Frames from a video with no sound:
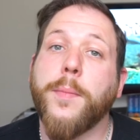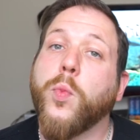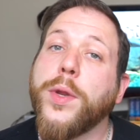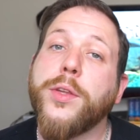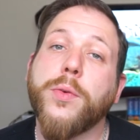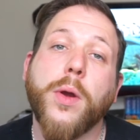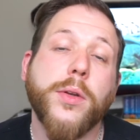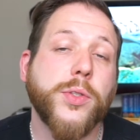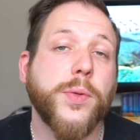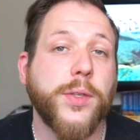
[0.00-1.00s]
When you are
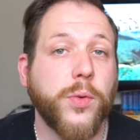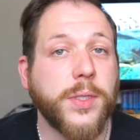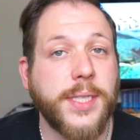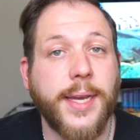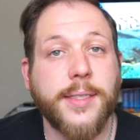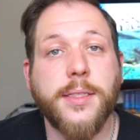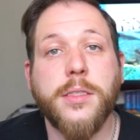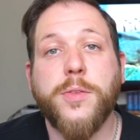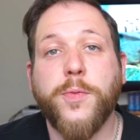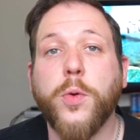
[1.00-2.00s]
doing your
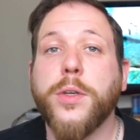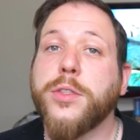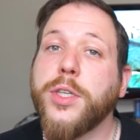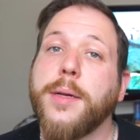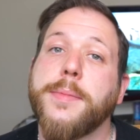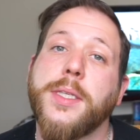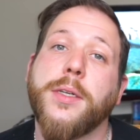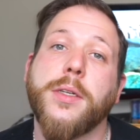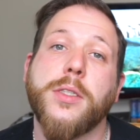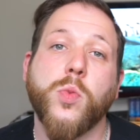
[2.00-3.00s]
taxes for your jobs
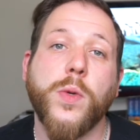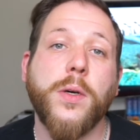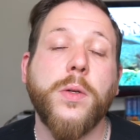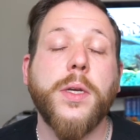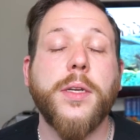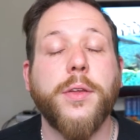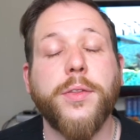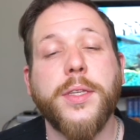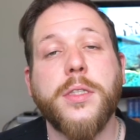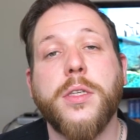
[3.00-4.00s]
here as well, another
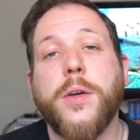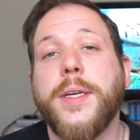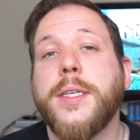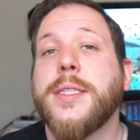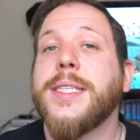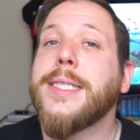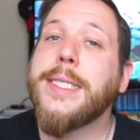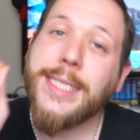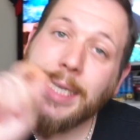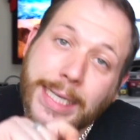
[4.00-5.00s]
thing to note is
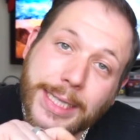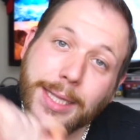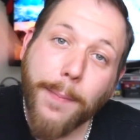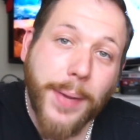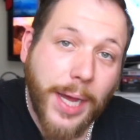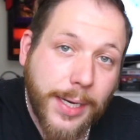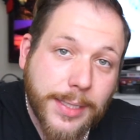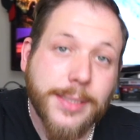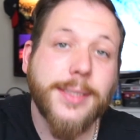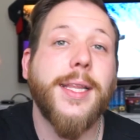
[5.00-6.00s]
tick the
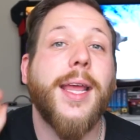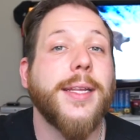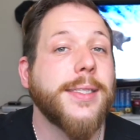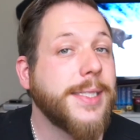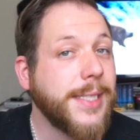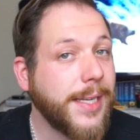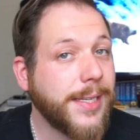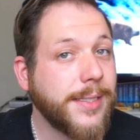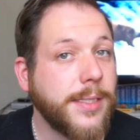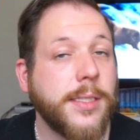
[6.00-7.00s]
box that
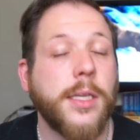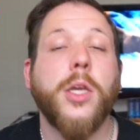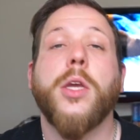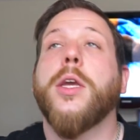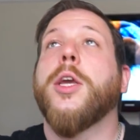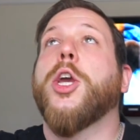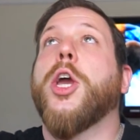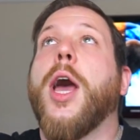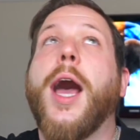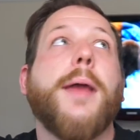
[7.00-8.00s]
says,
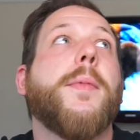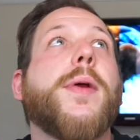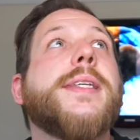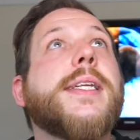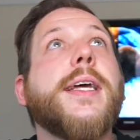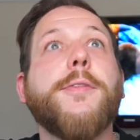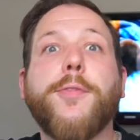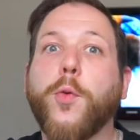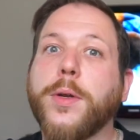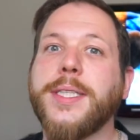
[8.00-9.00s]
I am a resident
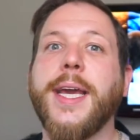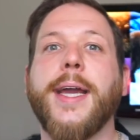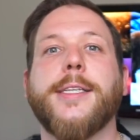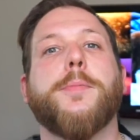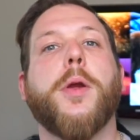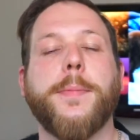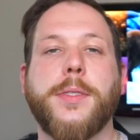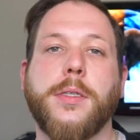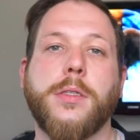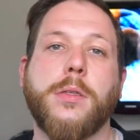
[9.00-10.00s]
for tax
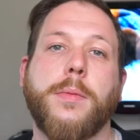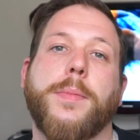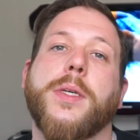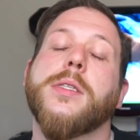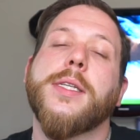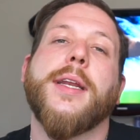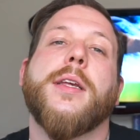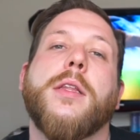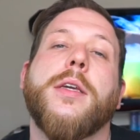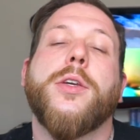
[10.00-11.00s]
purposes, because
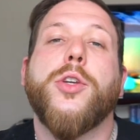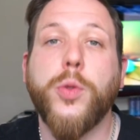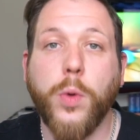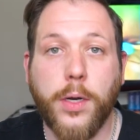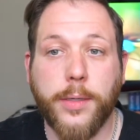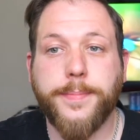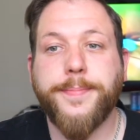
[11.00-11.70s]
technically you are.